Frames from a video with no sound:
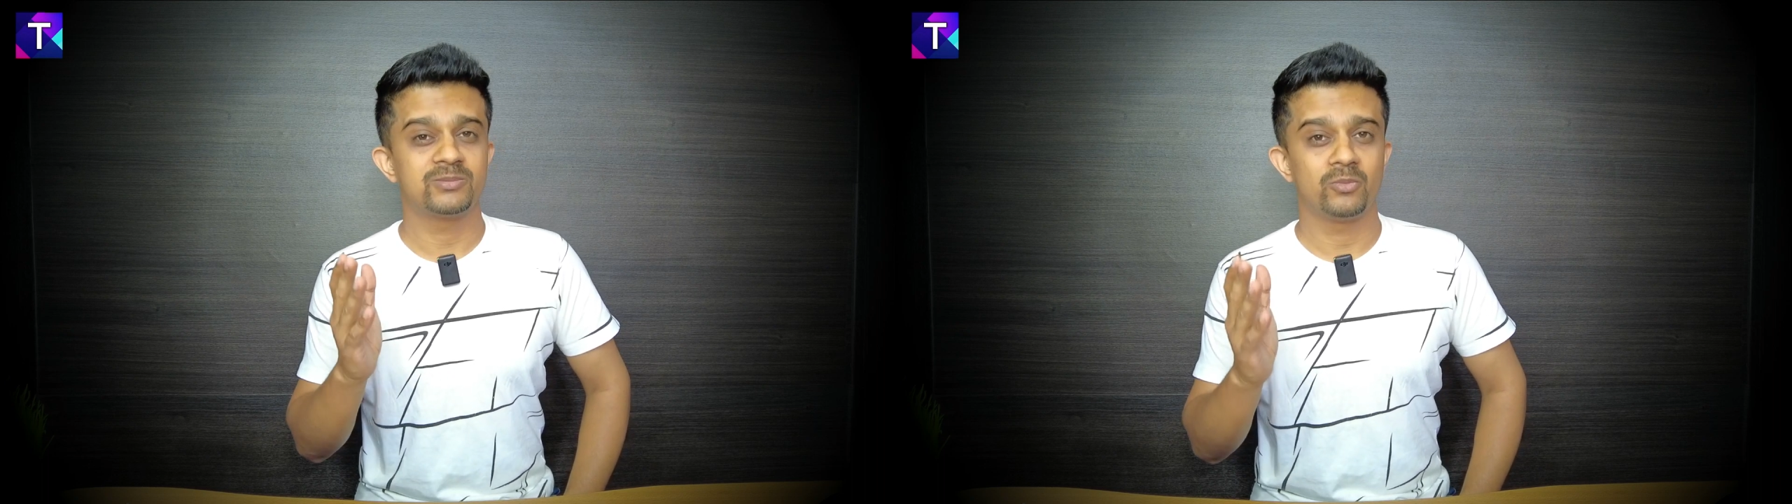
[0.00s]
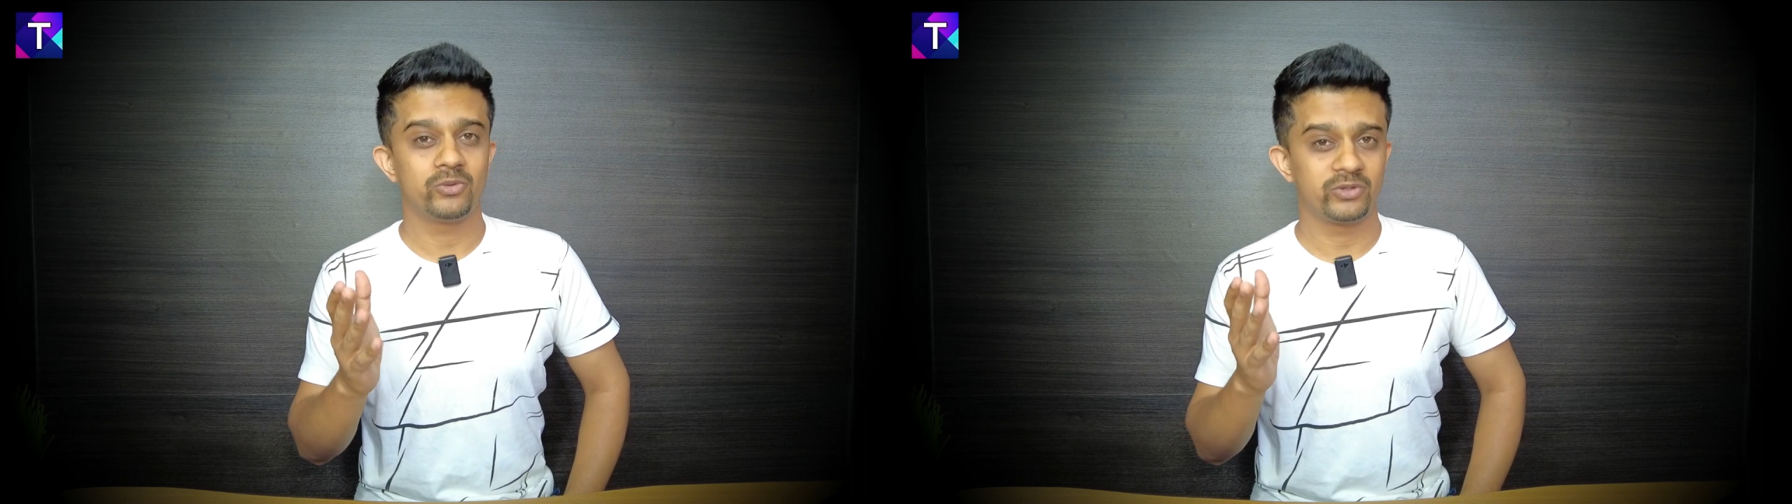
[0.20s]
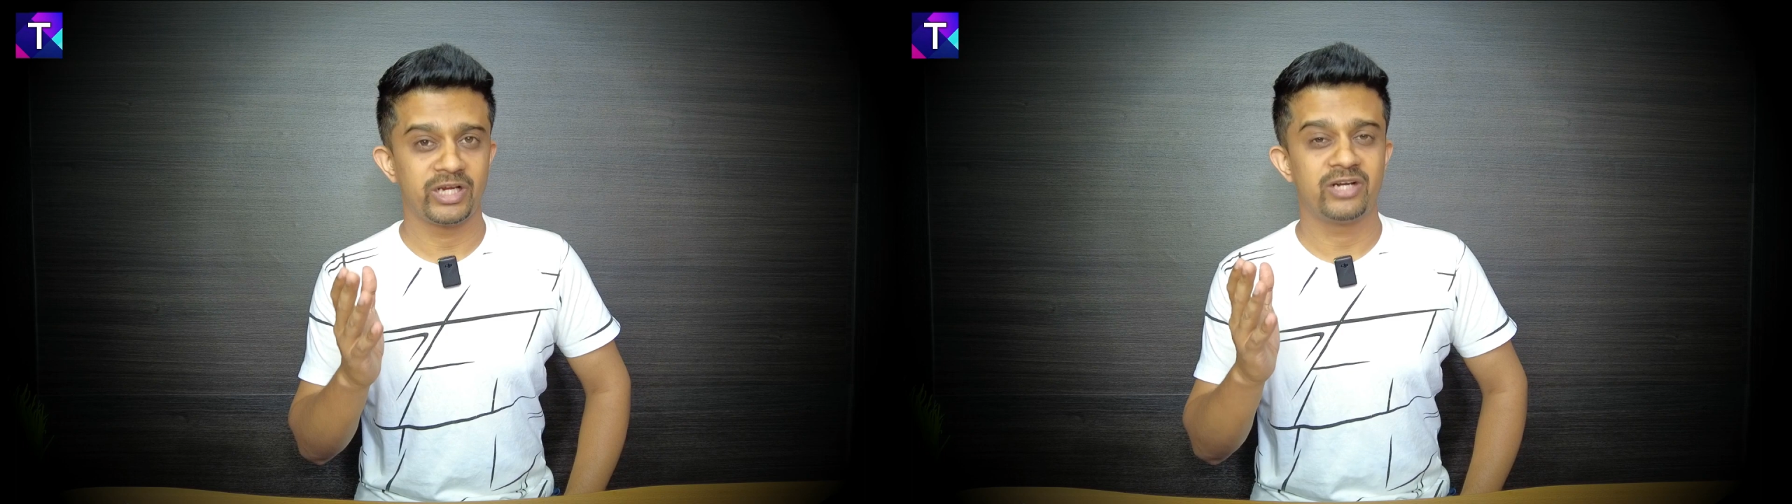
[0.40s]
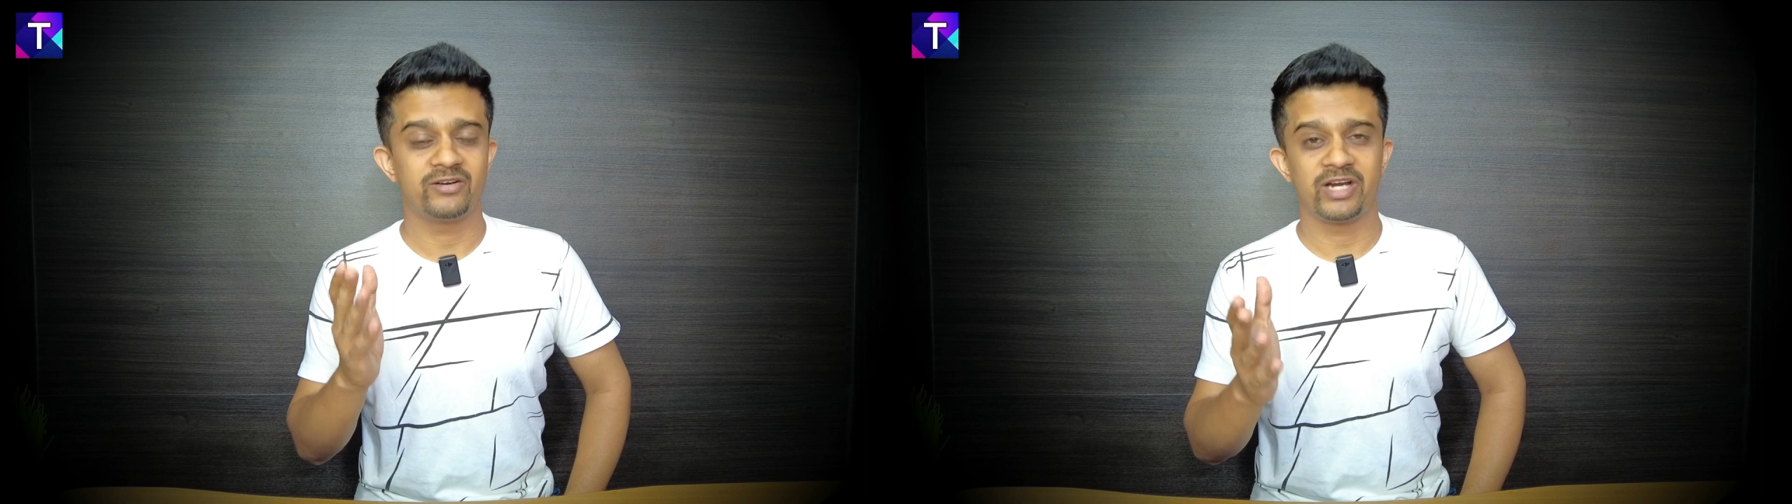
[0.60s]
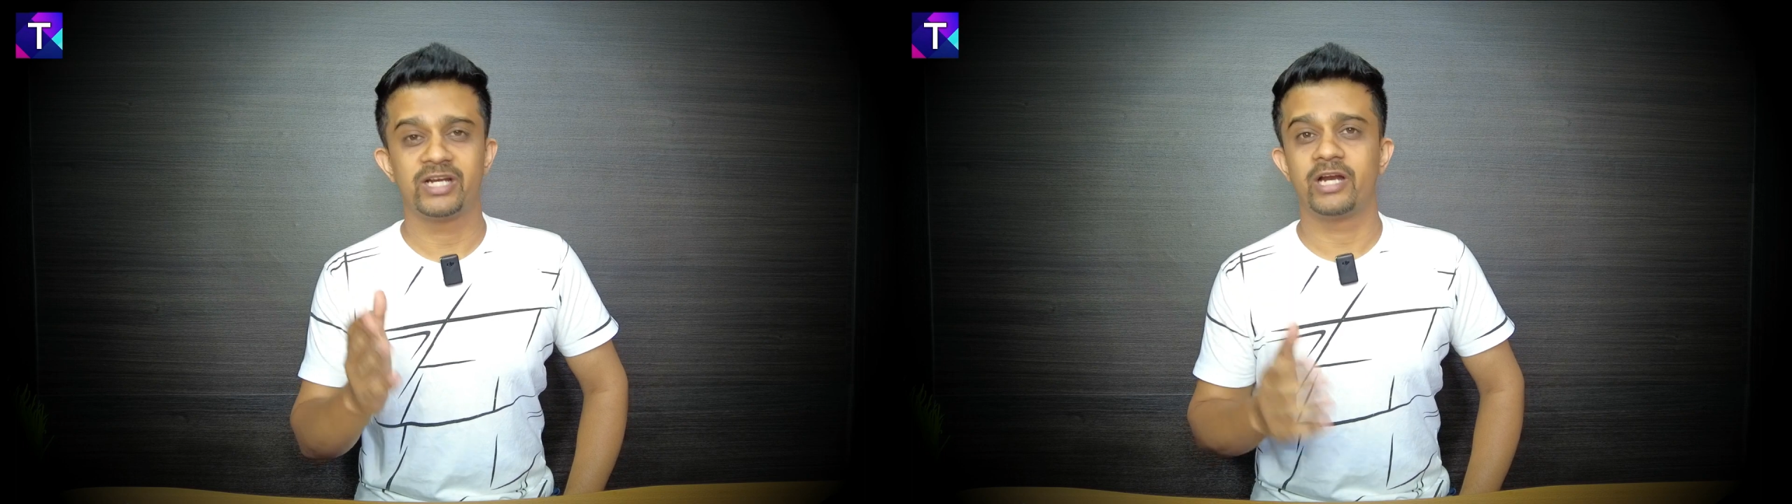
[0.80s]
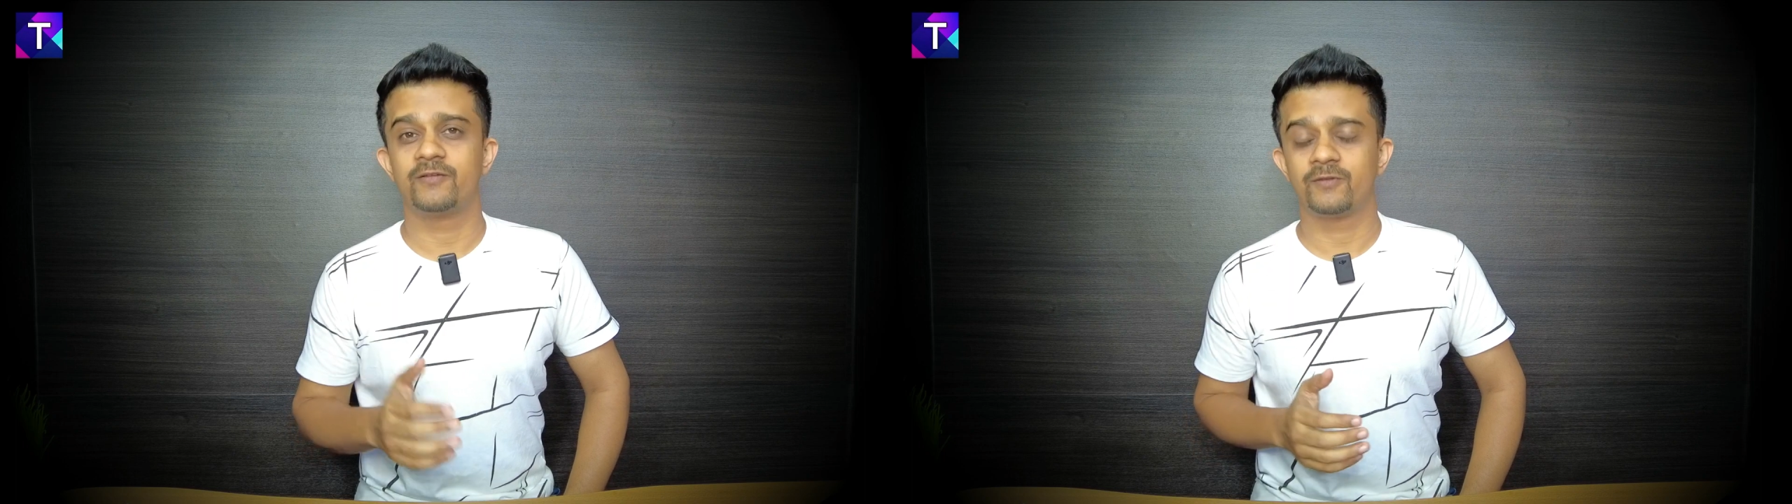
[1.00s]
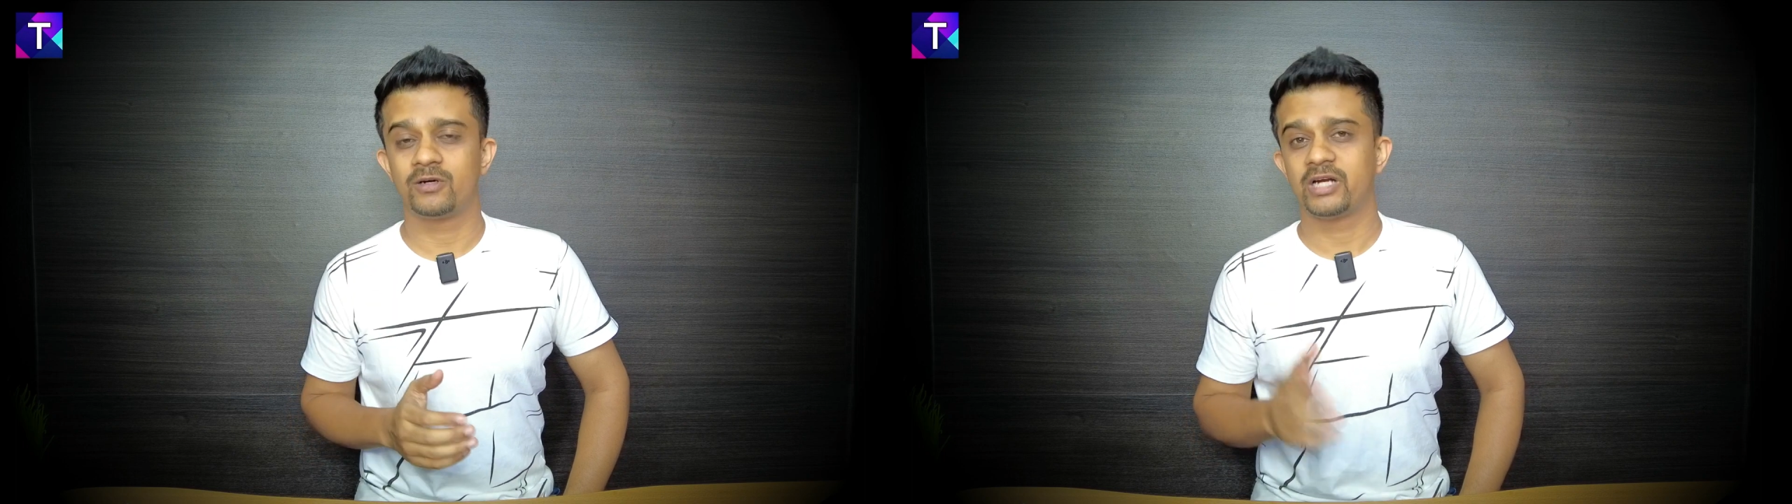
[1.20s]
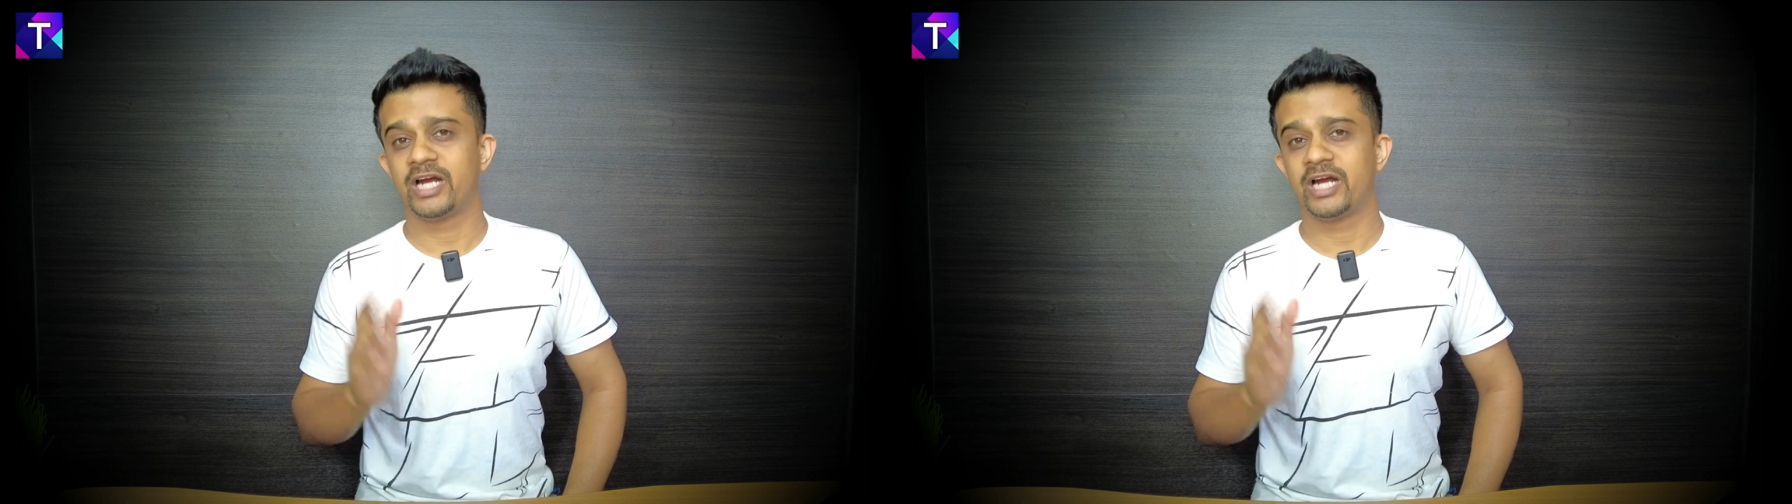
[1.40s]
more in rain and fog,